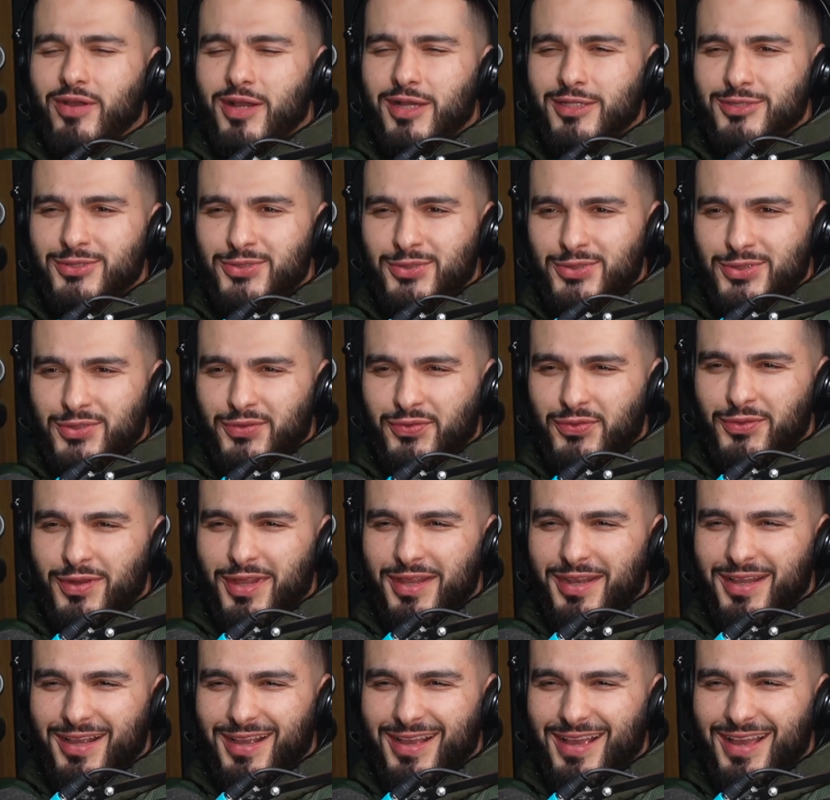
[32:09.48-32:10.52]
countries, you feel
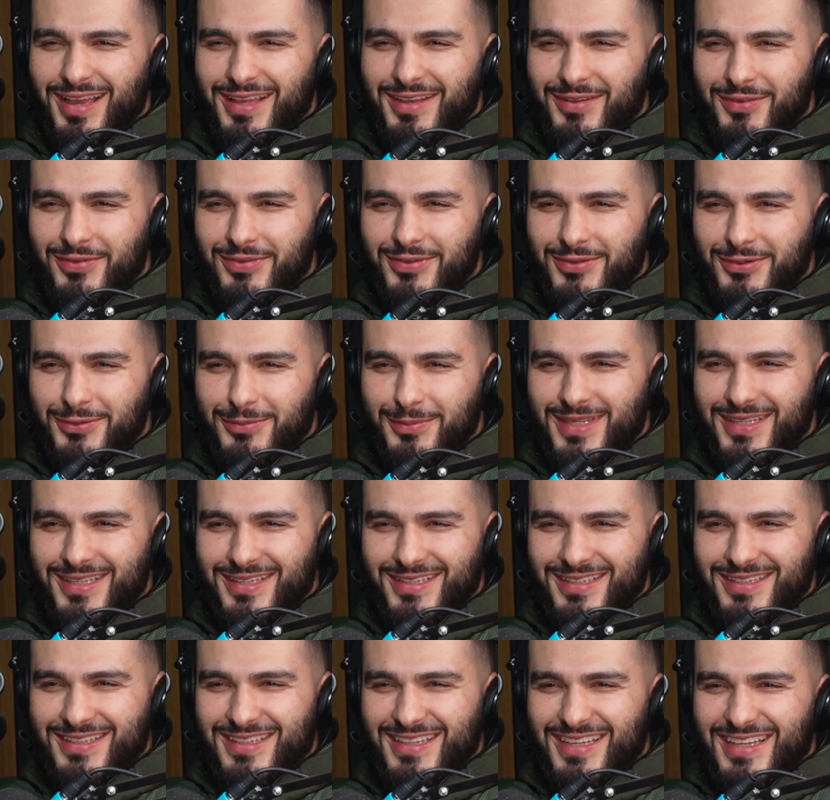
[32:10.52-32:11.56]
like that guy in a film, innit?
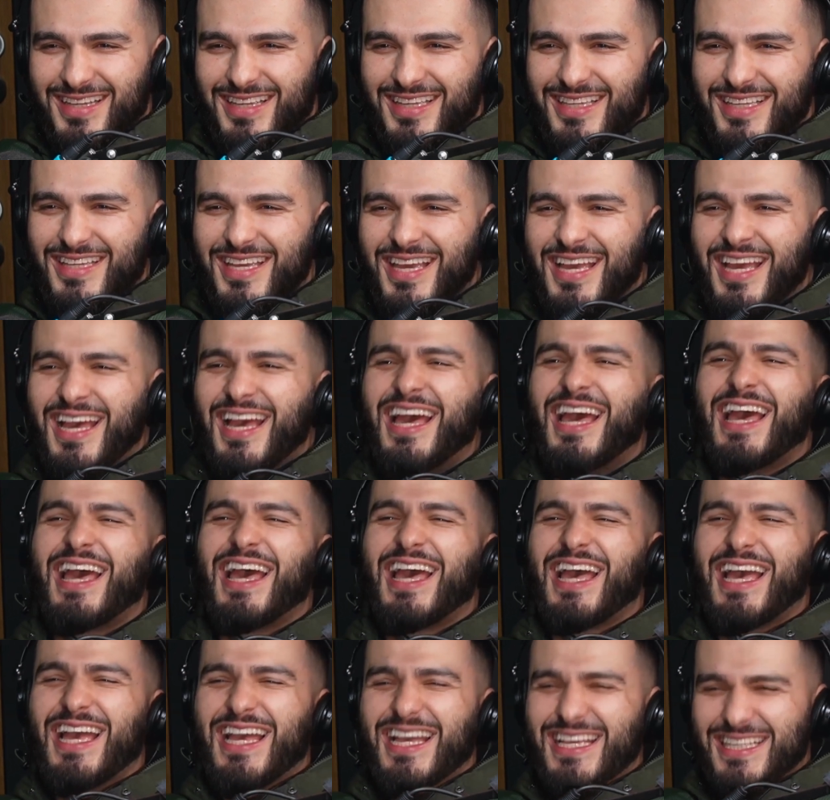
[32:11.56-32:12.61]
Mm. You,
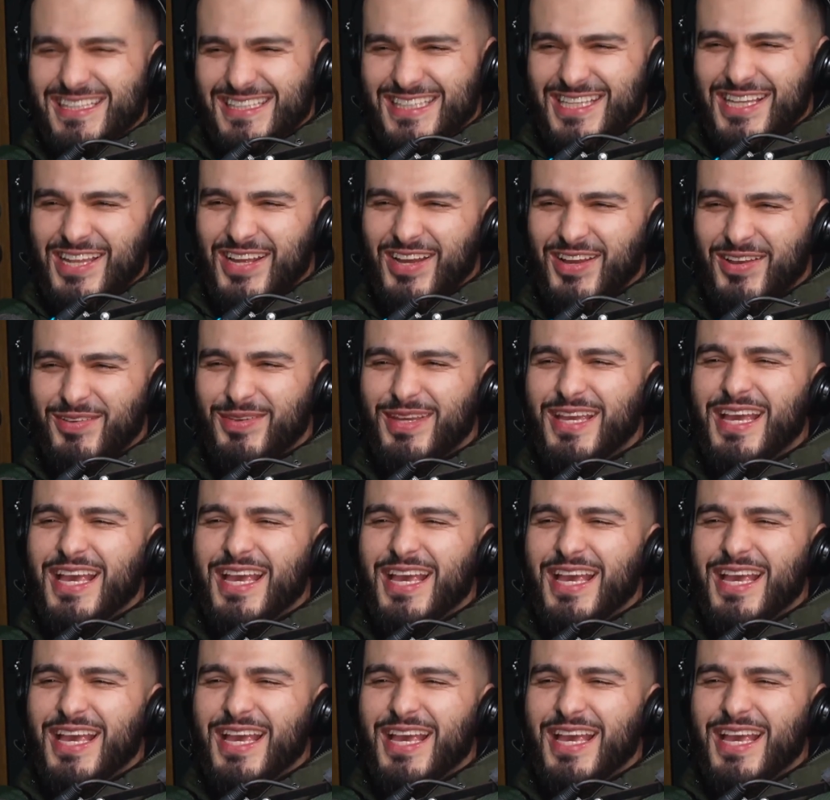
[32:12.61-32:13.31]
you, know what I mean?